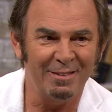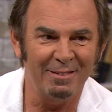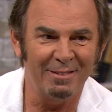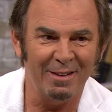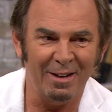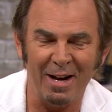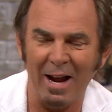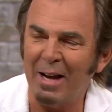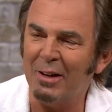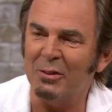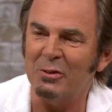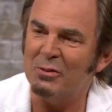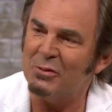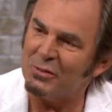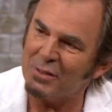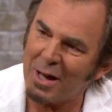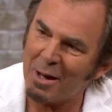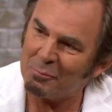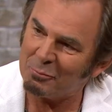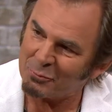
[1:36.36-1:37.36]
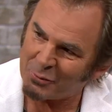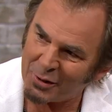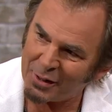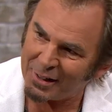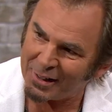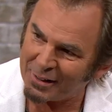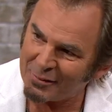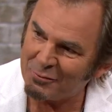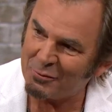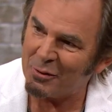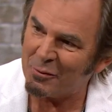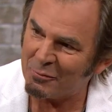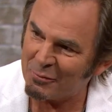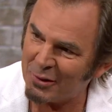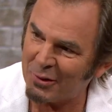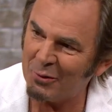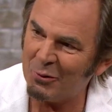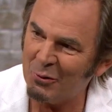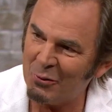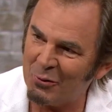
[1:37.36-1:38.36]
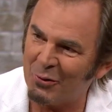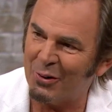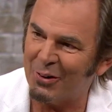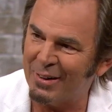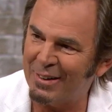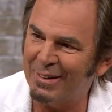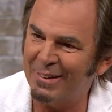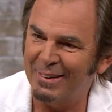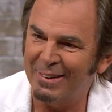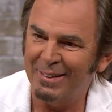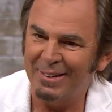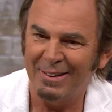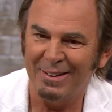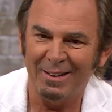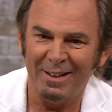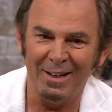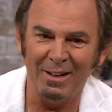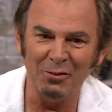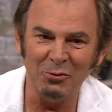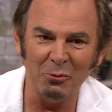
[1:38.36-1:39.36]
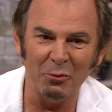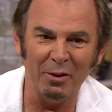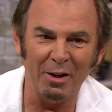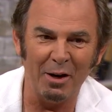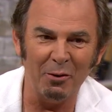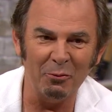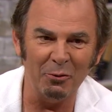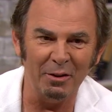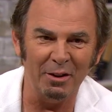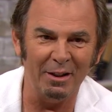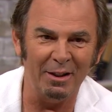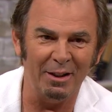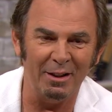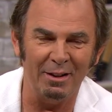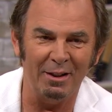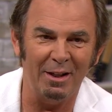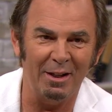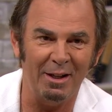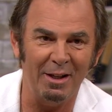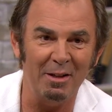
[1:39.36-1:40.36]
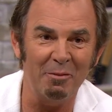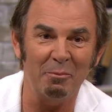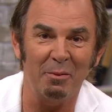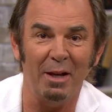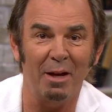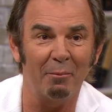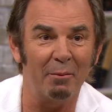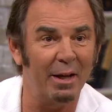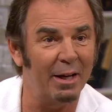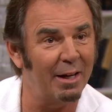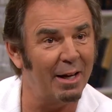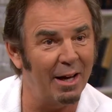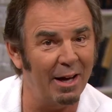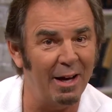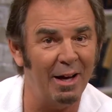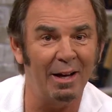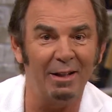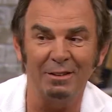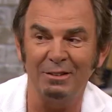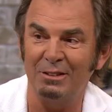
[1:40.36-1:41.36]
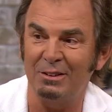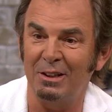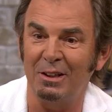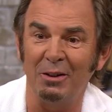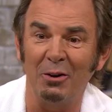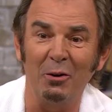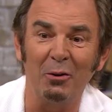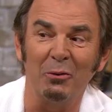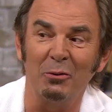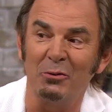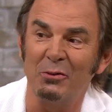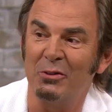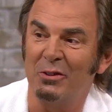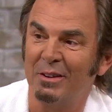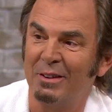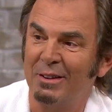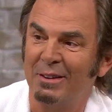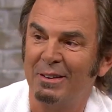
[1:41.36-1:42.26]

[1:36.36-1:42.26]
that I could stop running from the Lord, is when I really, it hit me. I'm like, ah, she knows.